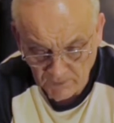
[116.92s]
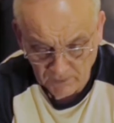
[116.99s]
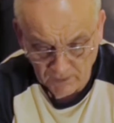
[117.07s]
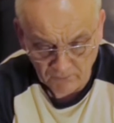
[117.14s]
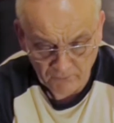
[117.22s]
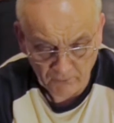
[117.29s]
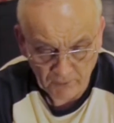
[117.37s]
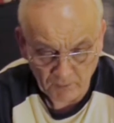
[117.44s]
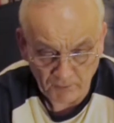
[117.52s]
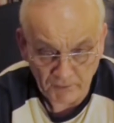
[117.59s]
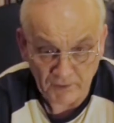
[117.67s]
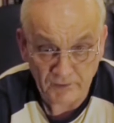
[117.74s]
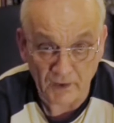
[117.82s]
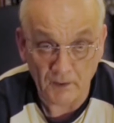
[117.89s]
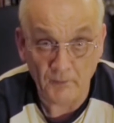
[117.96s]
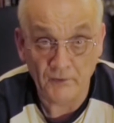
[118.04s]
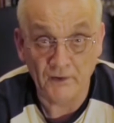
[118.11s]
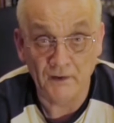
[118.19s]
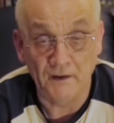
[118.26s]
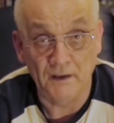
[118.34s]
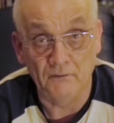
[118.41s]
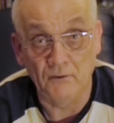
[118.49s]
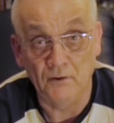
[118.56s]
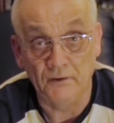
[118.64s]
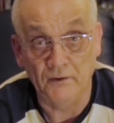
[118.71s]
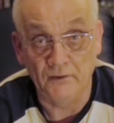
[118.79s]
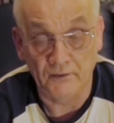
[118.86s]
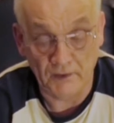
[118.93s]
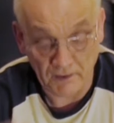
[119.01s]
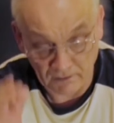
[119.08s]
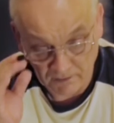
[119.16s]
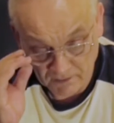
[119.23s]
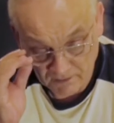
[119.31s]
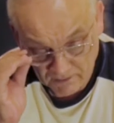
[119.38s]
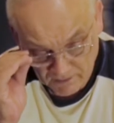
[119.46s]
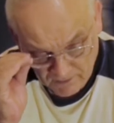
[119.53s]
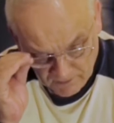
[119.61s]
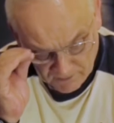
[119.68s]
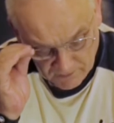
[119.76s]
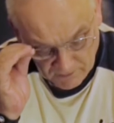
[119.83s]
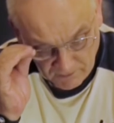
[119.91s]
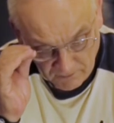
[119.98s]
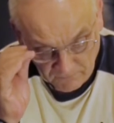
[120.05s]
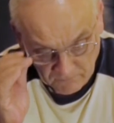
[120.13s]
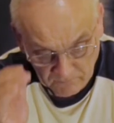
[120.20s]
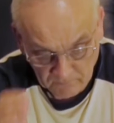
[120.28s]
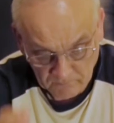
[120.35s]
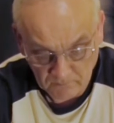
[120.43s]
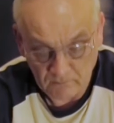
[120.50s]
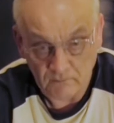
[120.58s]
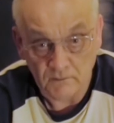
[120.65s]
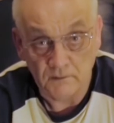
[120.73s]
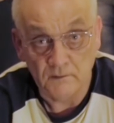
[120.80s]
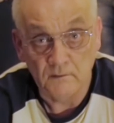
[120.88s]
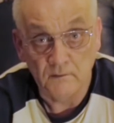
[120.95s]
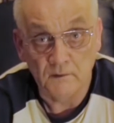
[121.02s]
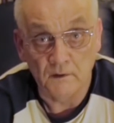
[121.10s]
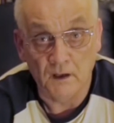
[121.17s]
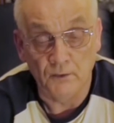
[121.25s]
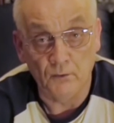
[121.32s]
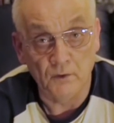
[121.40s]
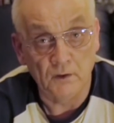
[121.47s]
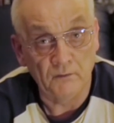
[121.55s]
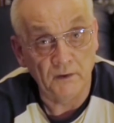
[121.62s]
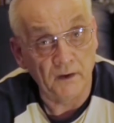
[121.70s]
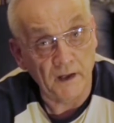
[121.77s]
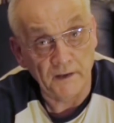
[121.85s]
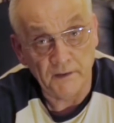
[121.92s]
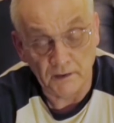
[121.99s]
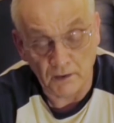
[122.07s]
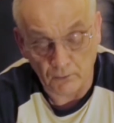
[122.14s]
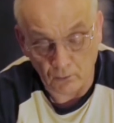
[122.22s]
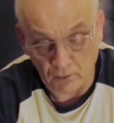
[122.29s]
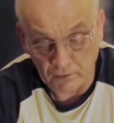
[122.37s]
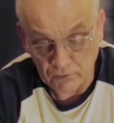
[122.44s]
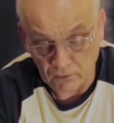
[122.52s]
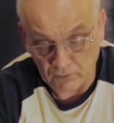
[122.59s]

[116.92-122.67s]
I found about these cameras, and I've got to say, I don't have a great deal of knowledge